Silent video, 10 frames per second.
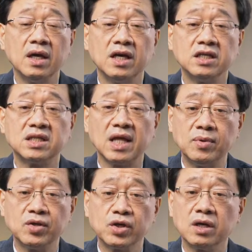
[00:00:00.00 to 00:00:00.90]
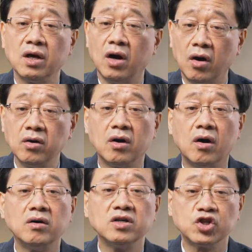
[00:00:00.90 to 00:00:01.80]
establishing Hong Kong